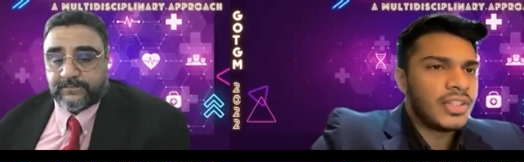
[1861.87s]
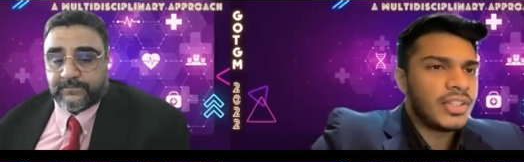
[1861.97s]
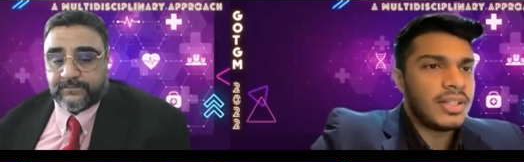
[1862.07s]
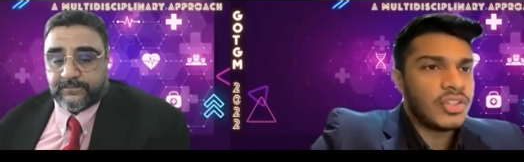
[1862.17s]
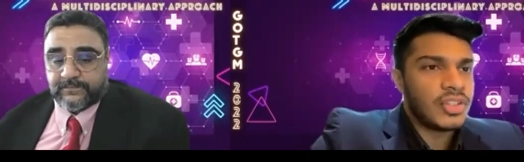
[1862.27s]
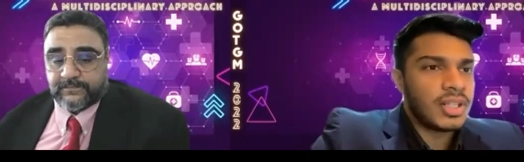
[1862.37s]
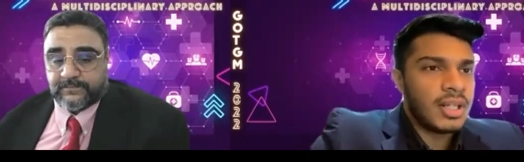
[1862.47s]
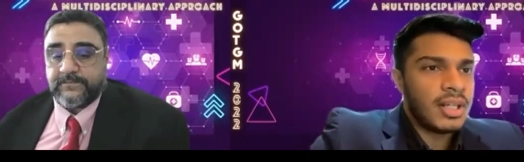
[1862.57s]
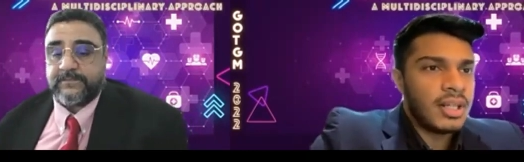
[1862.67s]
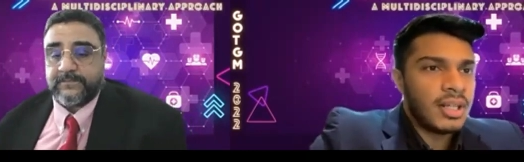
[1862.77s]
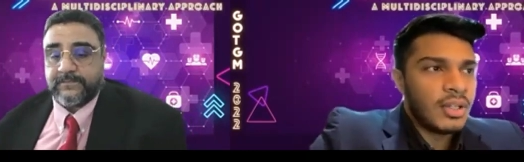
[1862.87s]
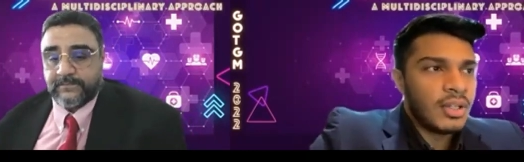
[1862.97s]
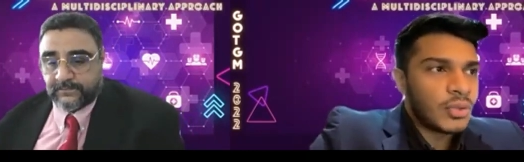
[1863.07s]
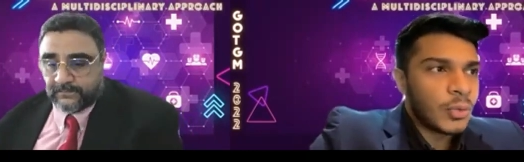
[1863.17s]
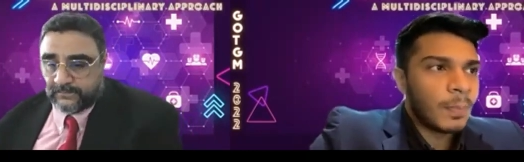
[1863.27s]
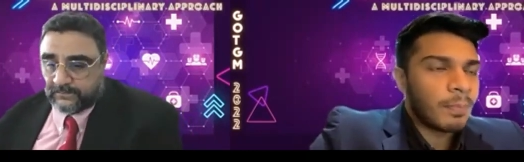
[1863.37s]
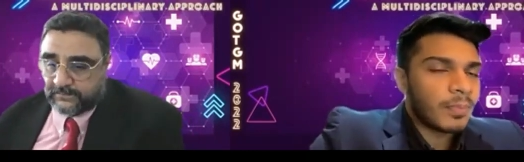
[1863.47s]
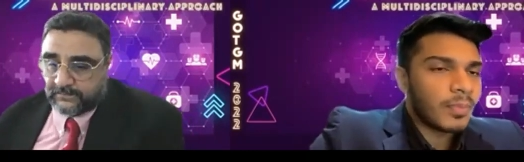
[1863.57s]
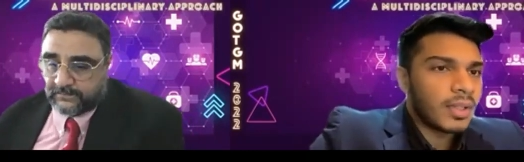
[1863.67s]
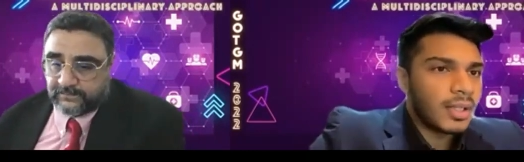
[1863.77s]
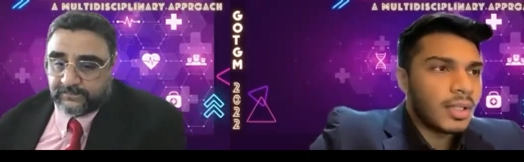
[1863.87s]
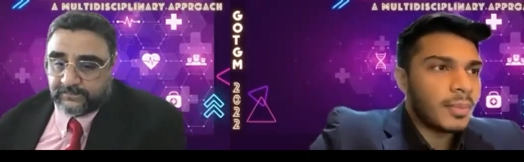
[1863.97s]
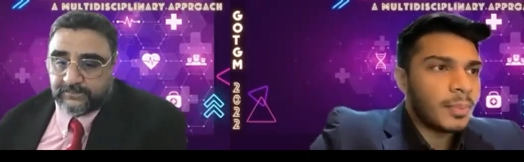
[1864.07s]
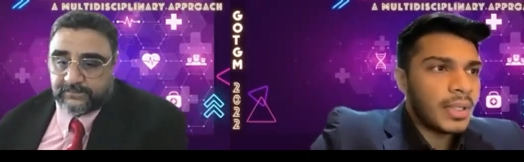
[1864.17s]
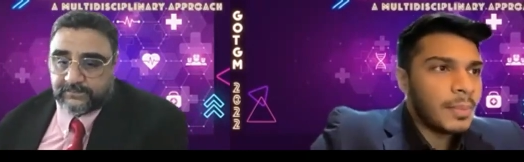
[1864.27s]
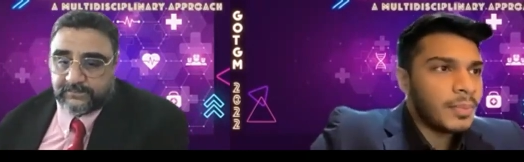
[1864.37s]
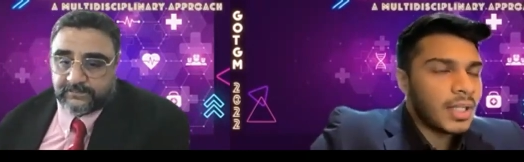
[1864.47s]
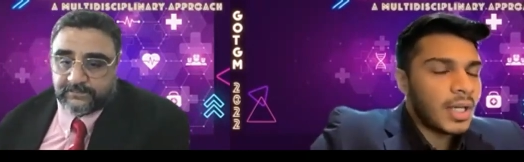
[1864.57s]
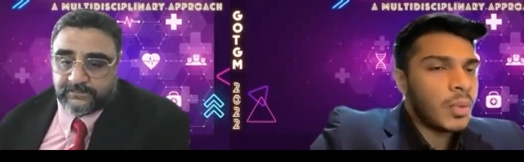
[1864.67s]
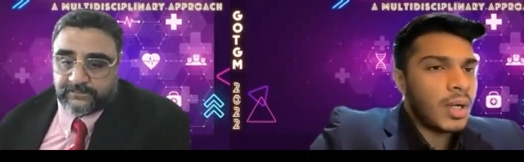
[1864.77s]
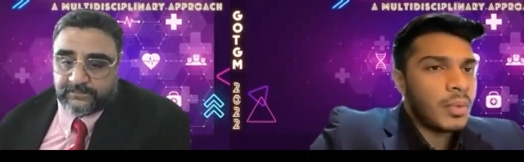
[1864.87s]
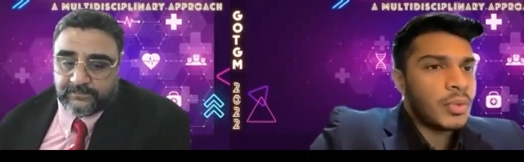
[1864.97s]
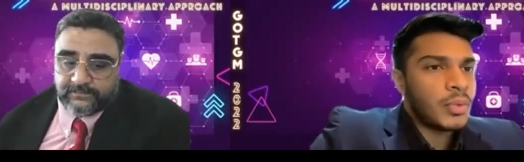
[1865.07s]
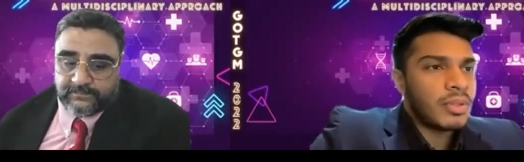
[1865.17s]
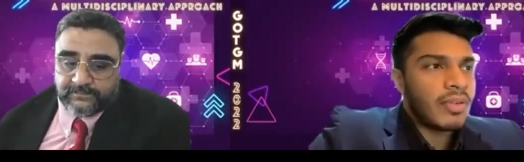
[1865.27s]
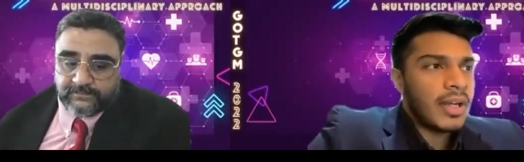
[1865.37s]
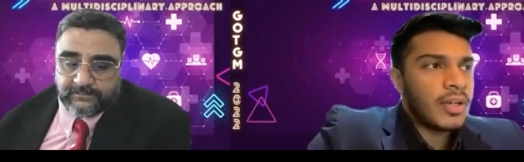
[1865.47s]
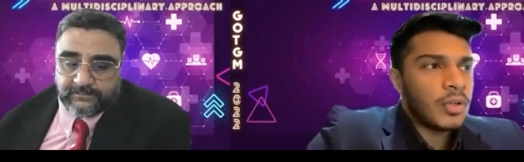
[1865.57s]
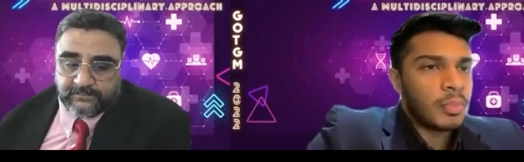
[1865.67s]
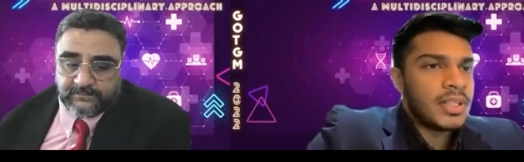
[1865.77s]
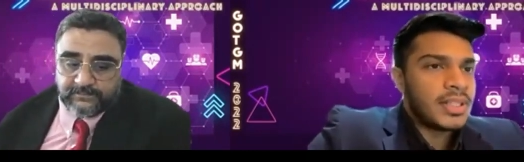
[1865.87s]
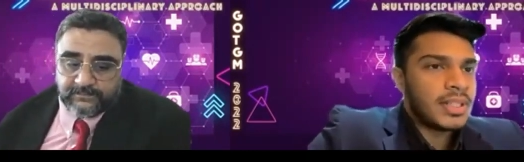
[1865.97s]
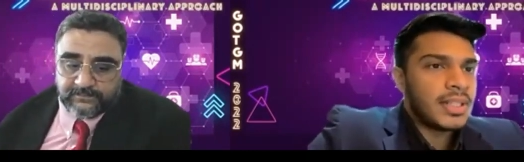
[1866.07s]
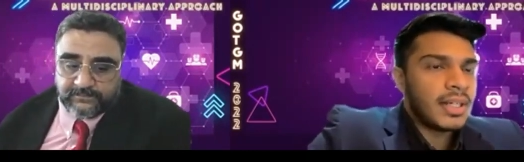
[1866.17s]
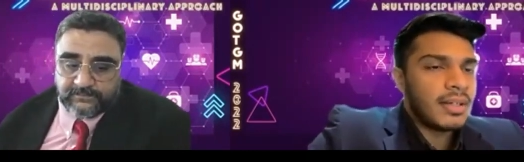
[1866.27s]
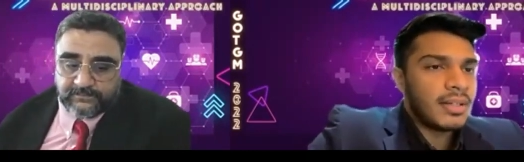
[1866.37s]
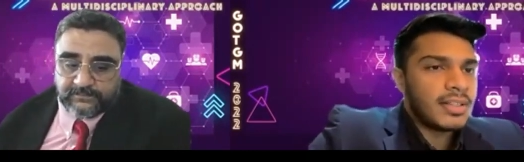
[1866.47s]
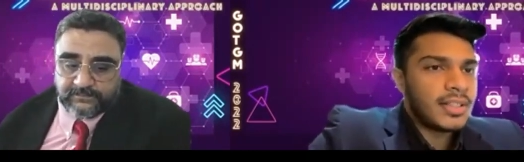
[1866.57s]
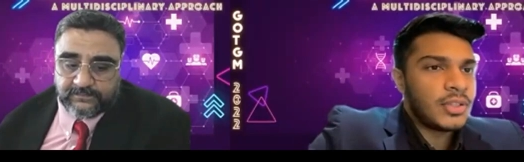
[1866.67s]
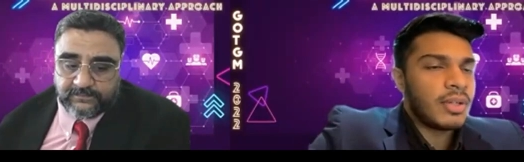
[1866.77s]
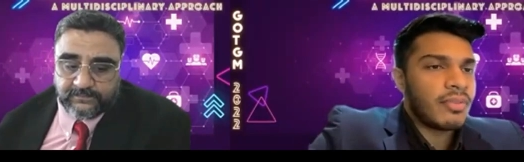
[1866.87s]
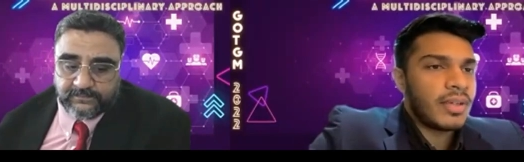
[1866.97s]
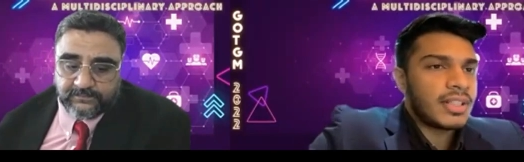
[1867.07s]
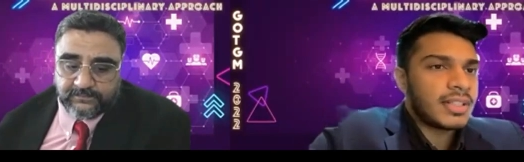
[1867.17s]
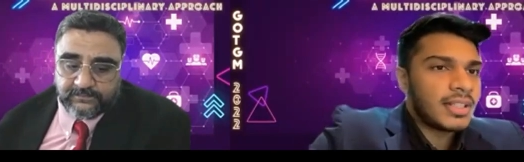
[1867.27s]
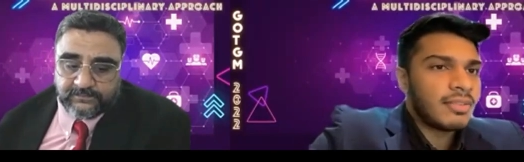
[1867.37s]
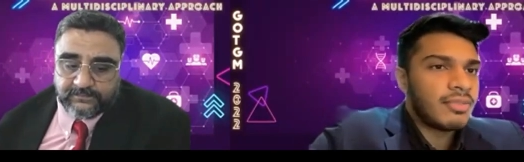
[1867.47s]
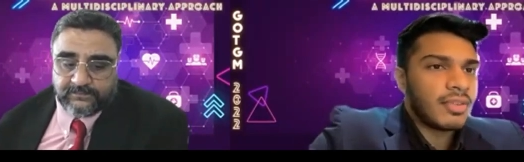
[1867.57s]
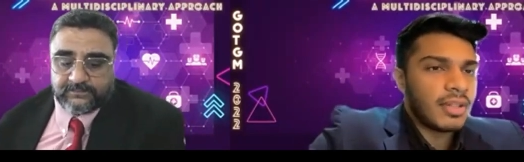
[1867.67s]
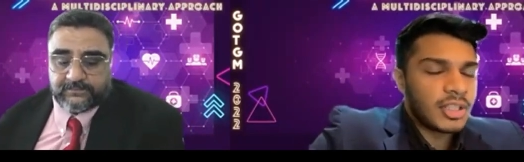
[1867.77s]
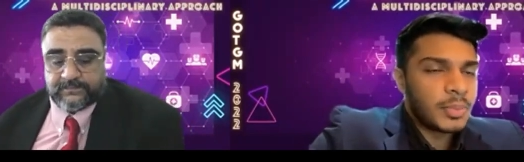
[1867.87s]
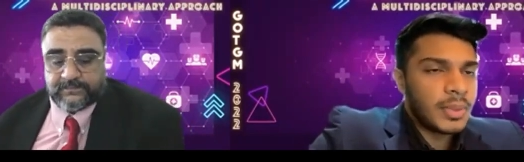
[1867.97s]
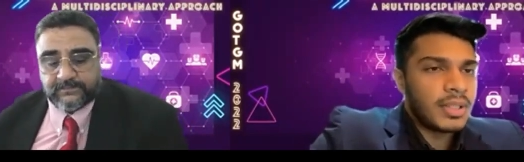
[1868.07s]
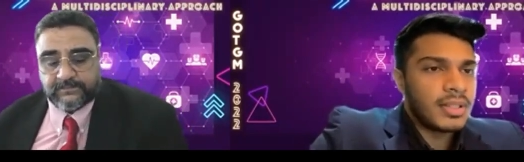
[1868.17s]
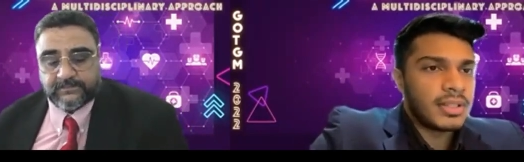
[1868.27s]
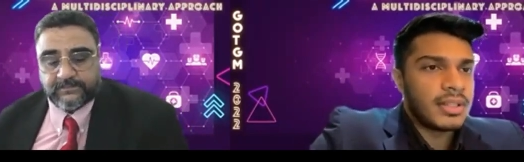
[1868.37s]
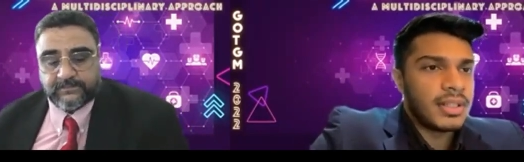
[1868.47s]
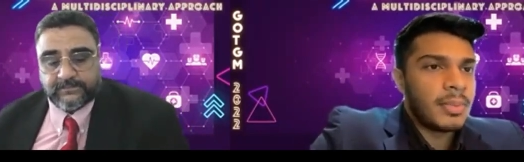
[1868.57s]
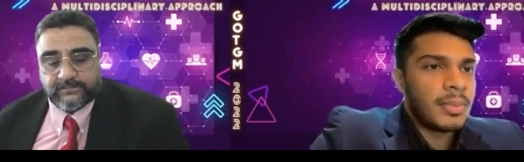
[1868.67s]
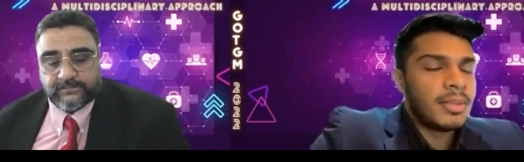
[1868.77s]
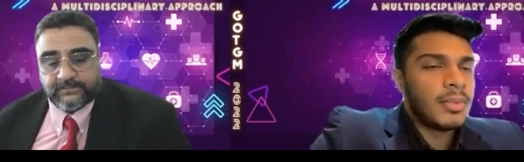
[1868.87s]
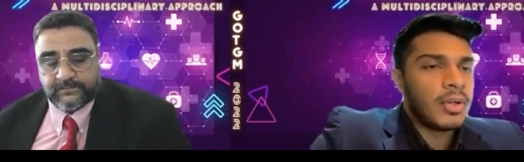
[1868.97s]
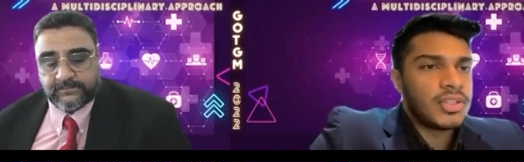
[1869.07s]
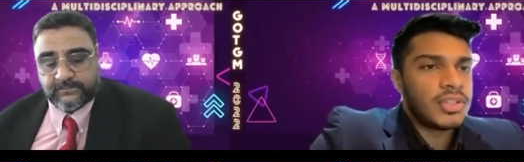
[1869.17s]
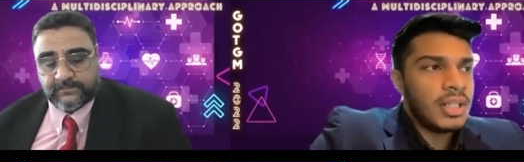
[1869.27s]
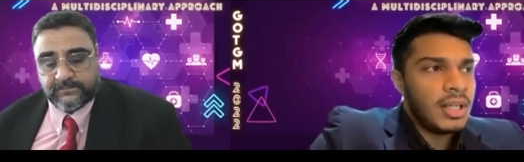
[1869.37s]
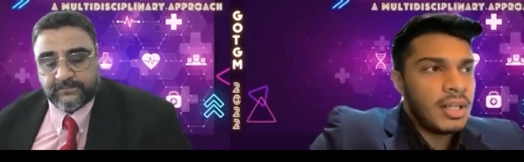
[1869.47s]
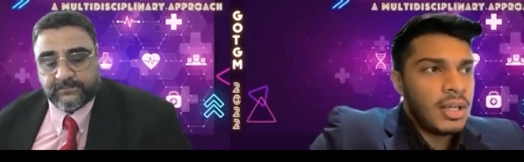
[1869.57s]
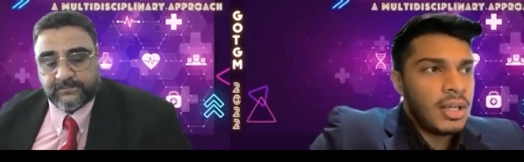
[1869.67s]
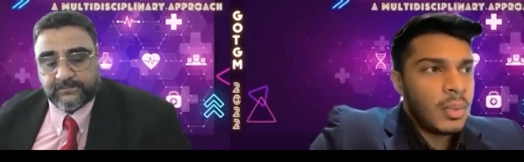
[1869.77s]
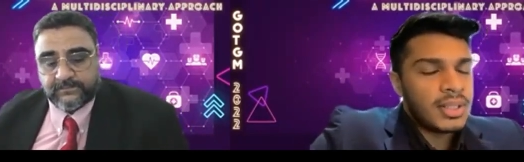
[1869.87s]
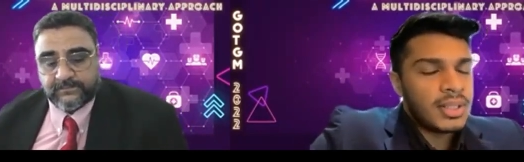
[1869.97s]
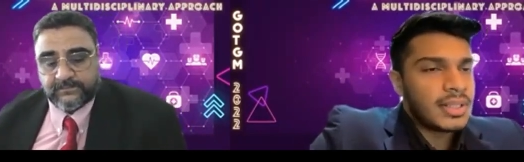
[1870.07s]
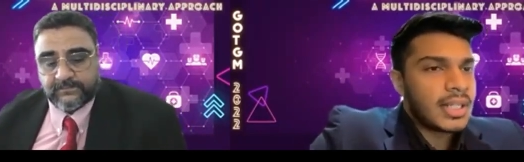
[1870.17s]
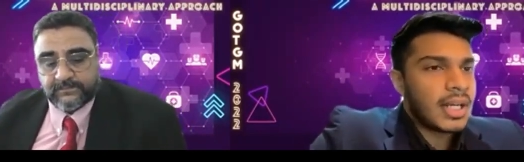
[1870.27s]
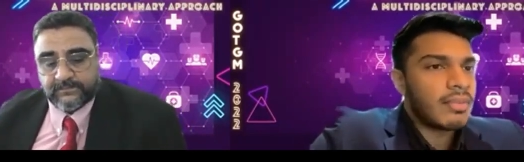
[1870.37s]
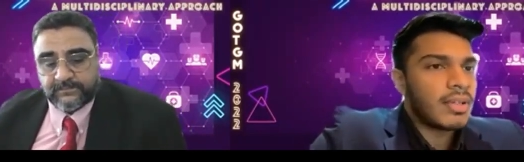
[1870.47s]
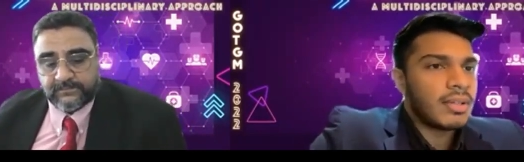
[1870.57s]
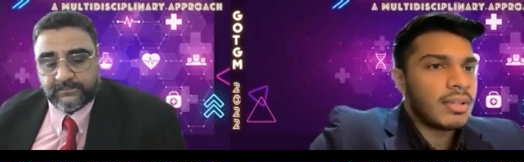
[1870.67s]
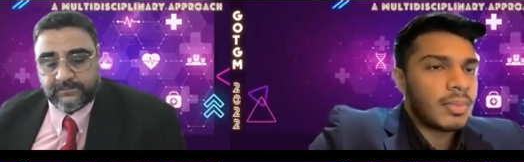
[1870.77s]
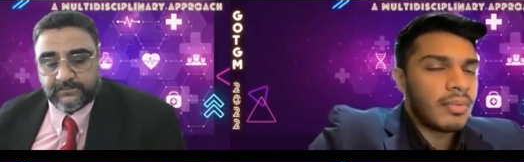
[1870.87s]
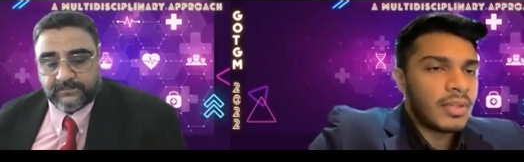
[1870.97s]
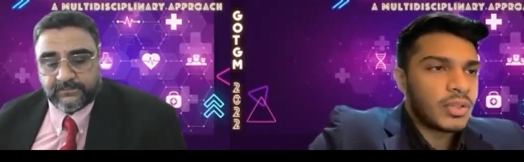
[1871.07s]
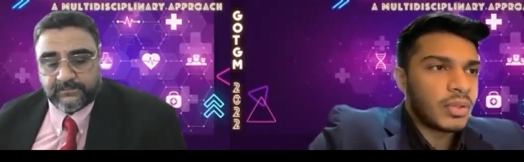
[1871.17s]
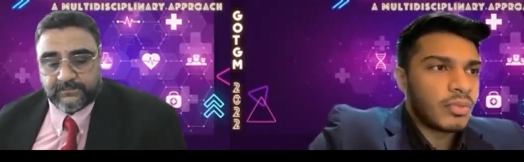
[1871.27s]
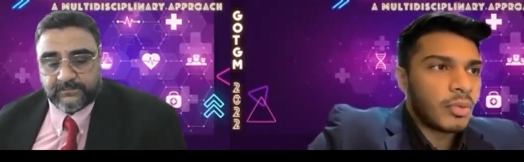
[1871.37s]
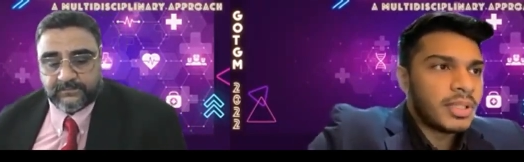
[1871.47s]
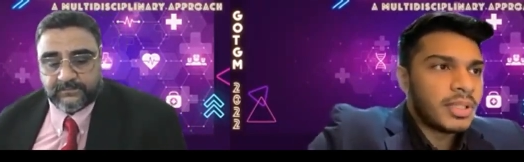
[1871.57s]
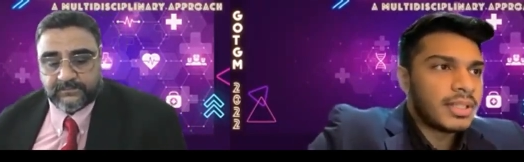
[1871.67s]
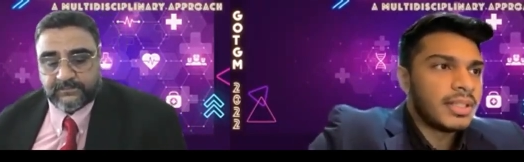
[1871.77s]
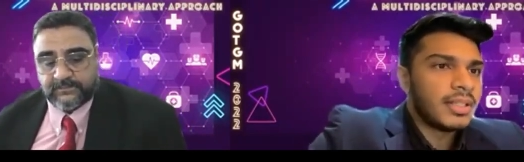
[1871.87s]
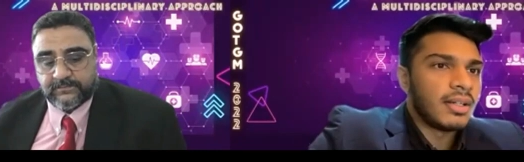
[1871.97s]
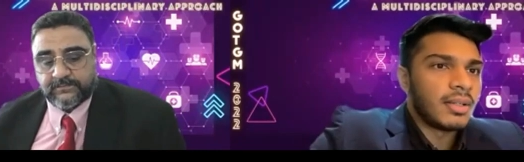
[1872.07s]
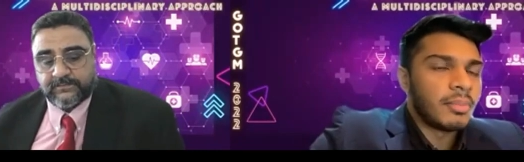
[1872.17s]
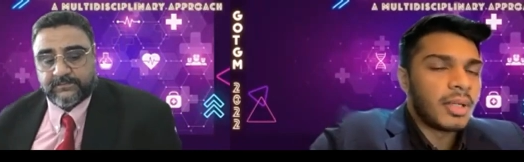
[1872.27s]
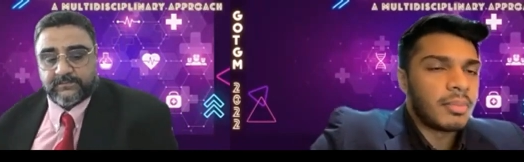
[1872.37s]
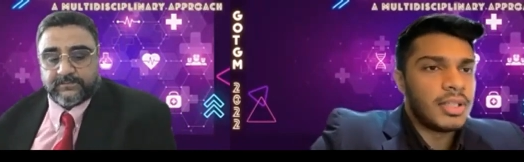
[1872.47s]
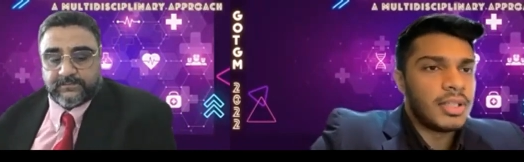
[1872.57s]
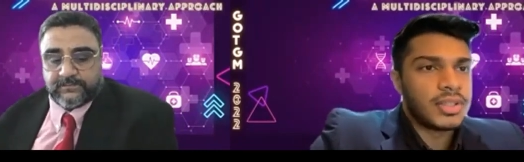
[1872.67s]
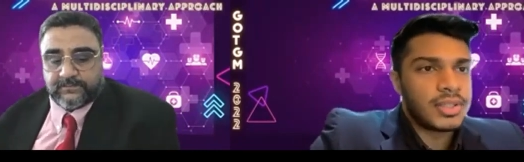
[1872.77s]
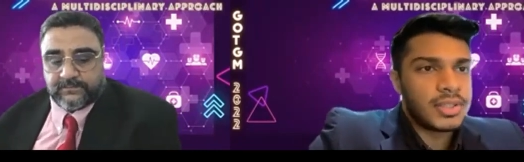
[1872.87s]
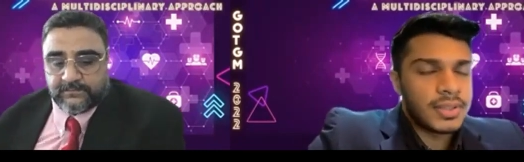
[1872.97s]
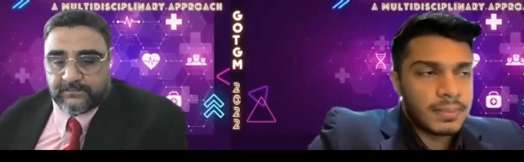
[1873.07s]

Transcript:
Speaker 1: changed. So, uh, perhaps how, how do you define obesity? And, and since you have extensive uh, experience in epidemiology, what is the current prevalence of obesity uh, among Malaysians?